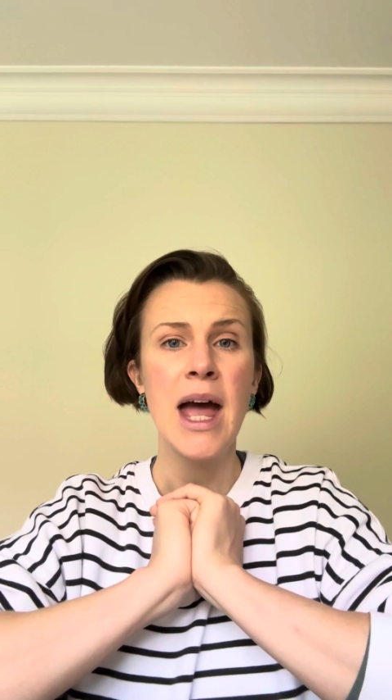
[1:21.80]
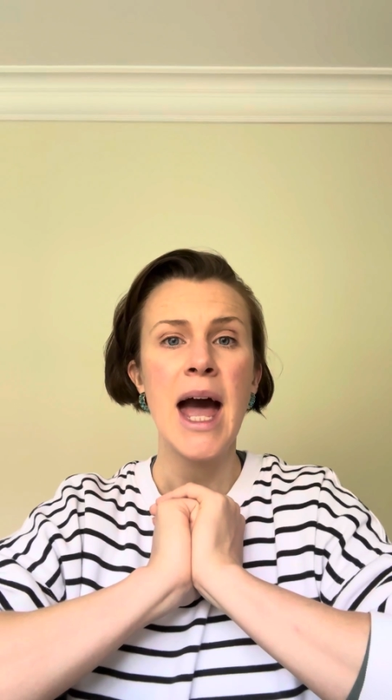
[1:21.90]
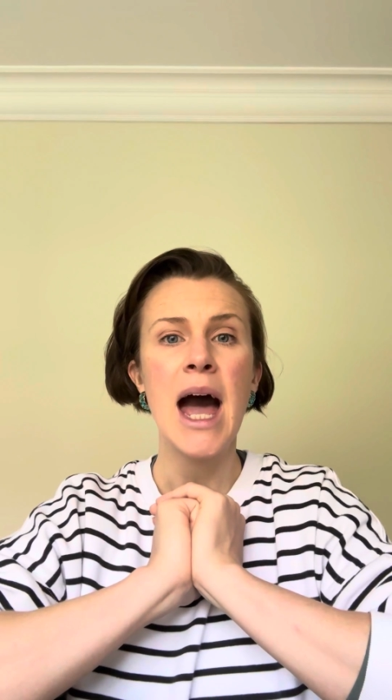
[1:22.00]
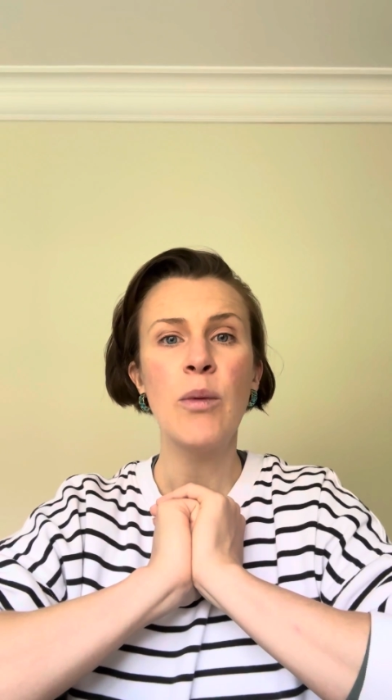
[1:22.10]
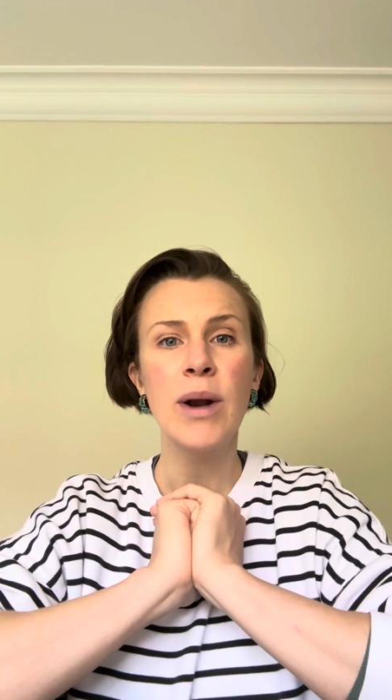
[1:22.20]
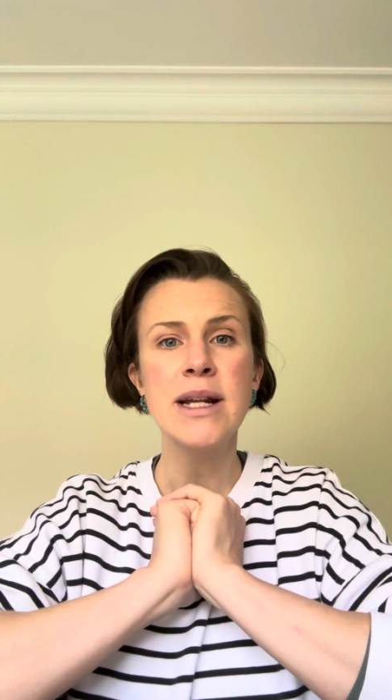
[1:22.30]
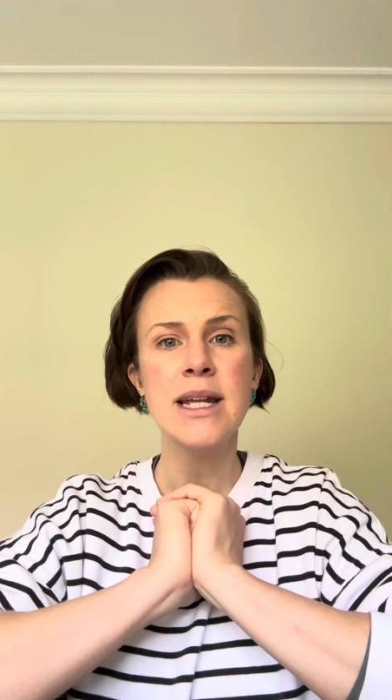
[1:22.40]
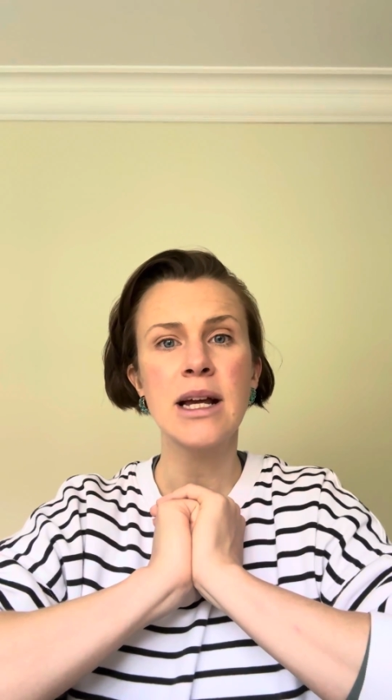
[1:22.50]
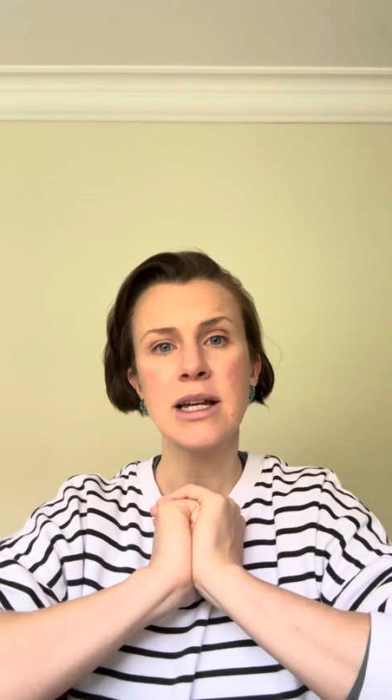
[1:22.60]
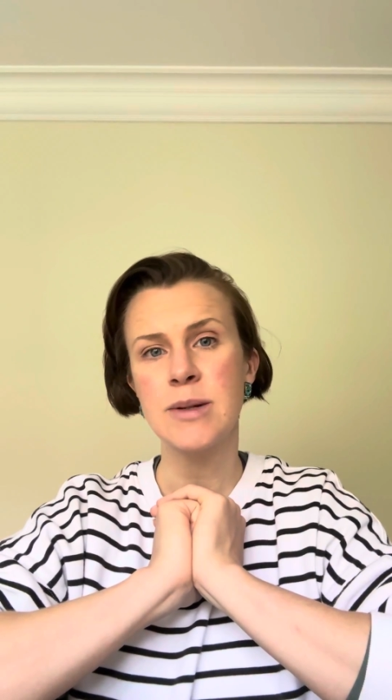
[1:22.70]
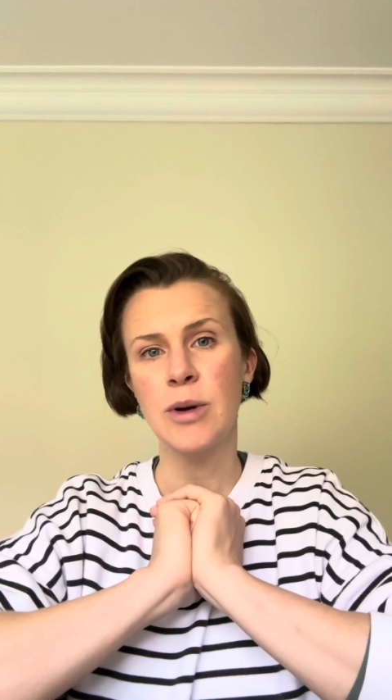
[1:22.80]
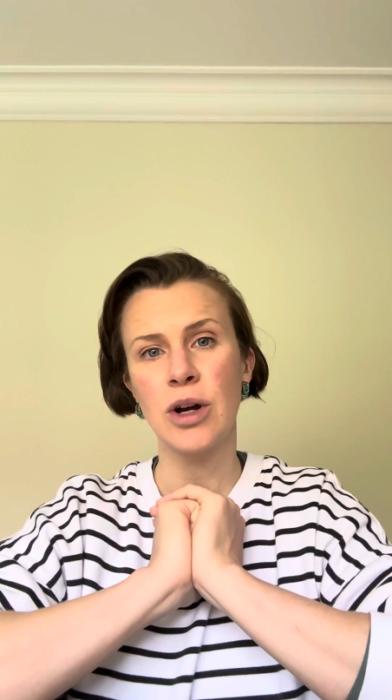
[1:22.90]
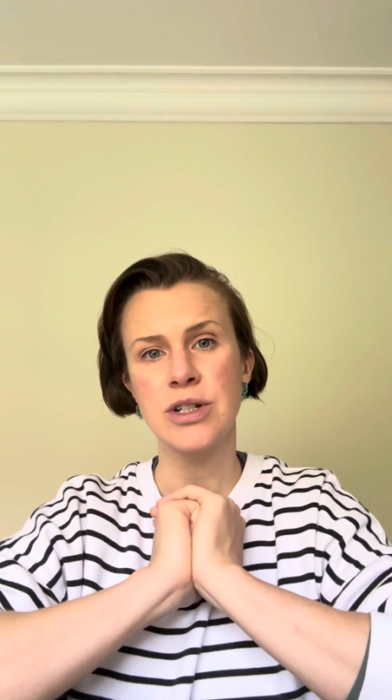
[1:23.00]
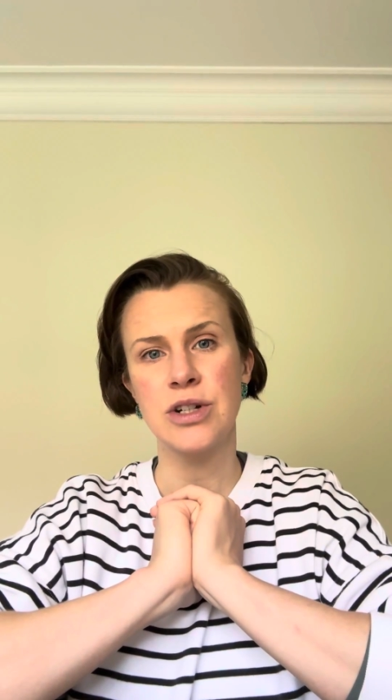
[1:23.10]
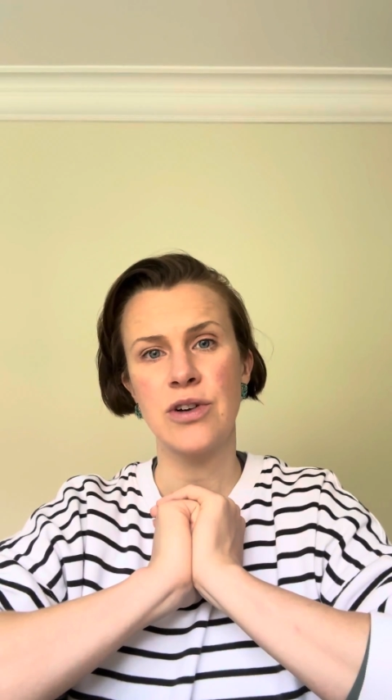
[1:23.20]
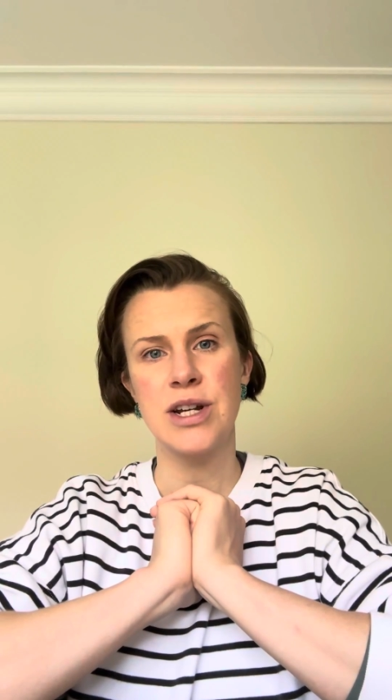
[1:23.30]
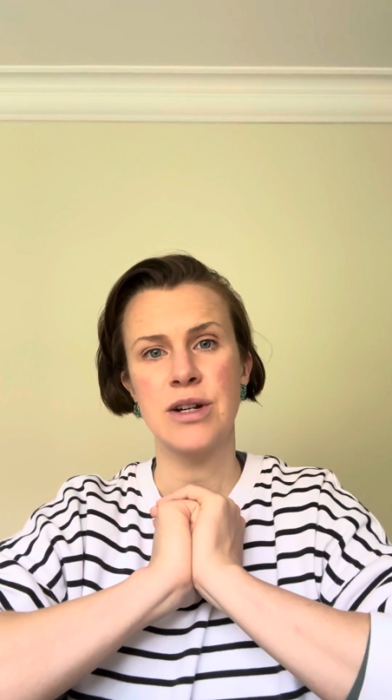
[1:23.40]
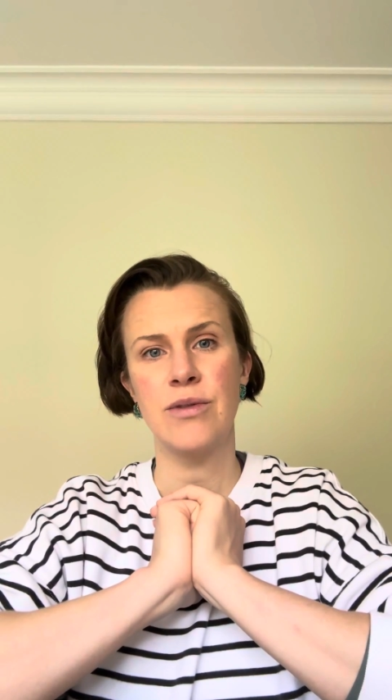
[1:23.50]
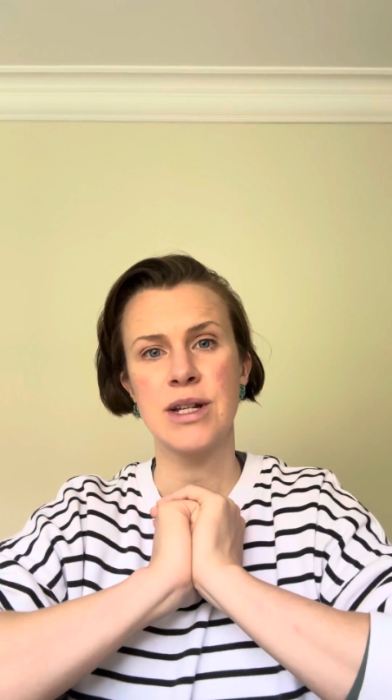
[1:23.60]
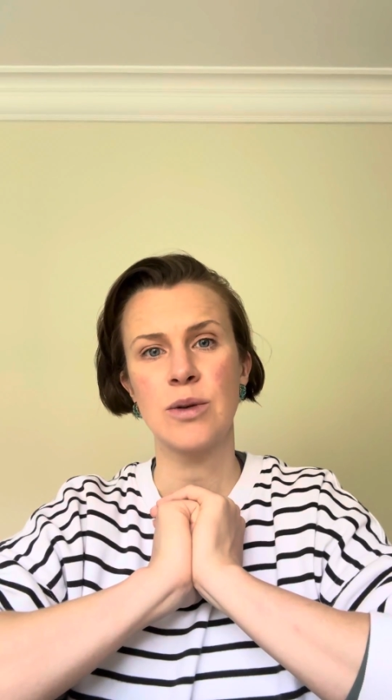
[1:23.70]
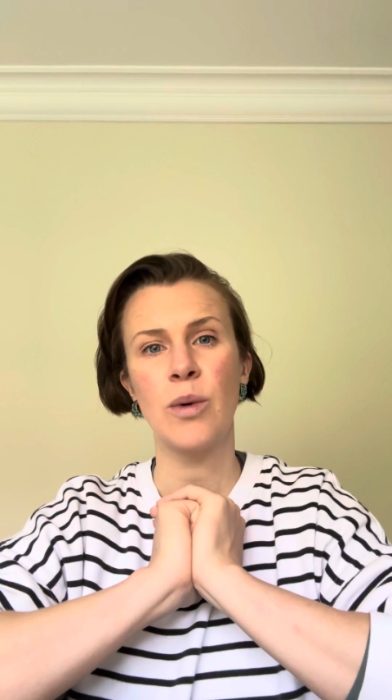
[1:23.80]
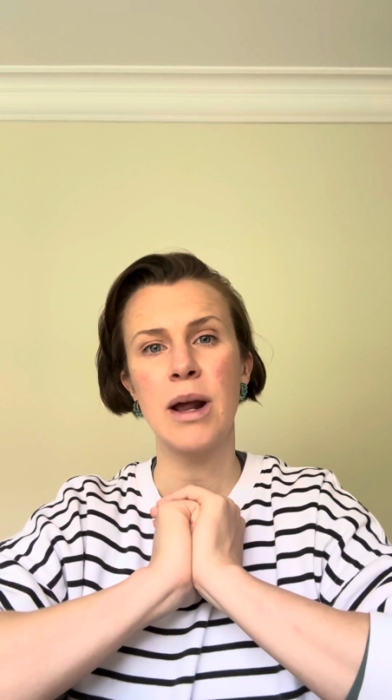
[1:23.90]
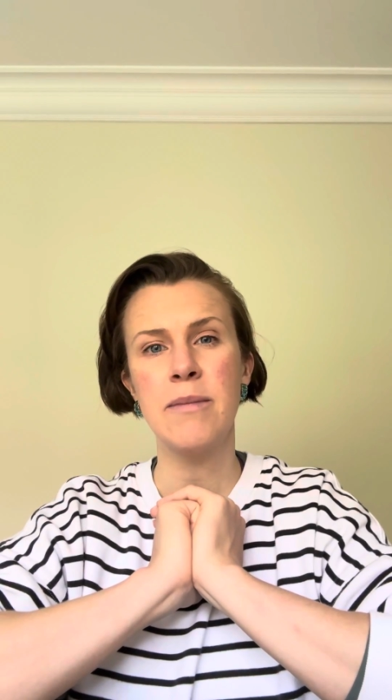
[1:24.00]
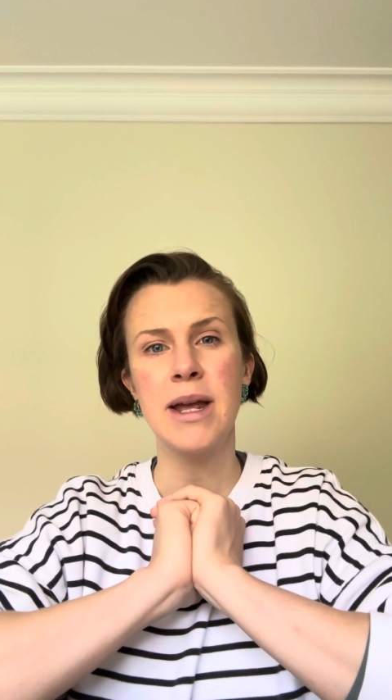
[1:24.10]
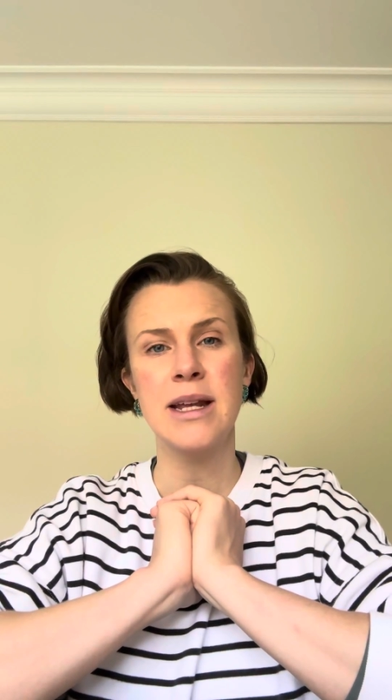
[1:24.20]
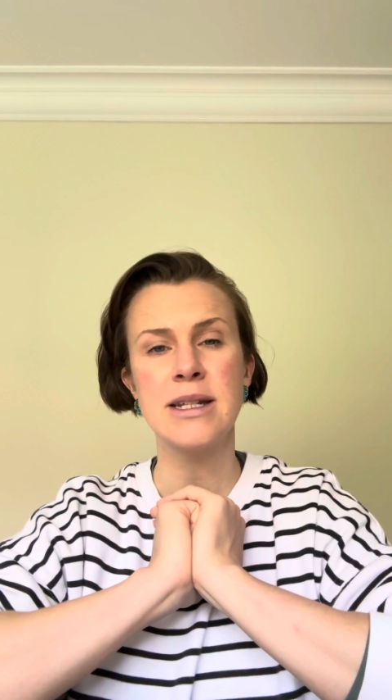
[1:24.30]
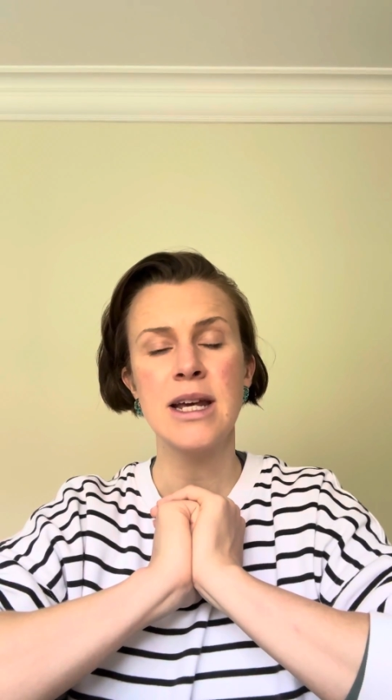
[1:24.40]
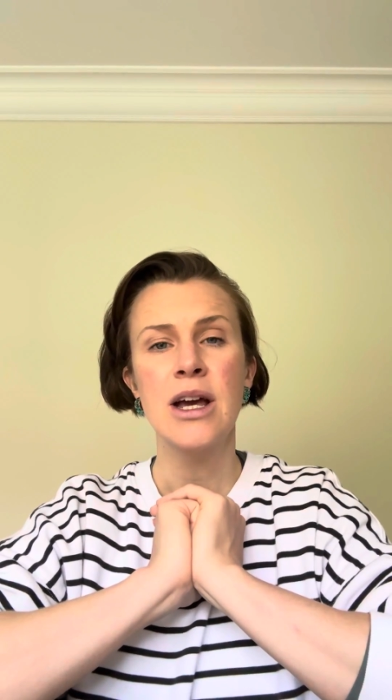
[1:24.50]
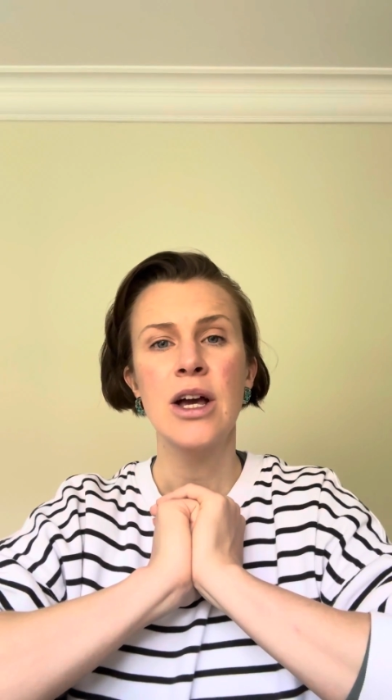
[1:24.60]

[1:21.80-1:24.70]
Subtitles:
And when I say customer concentration risk, what I mean is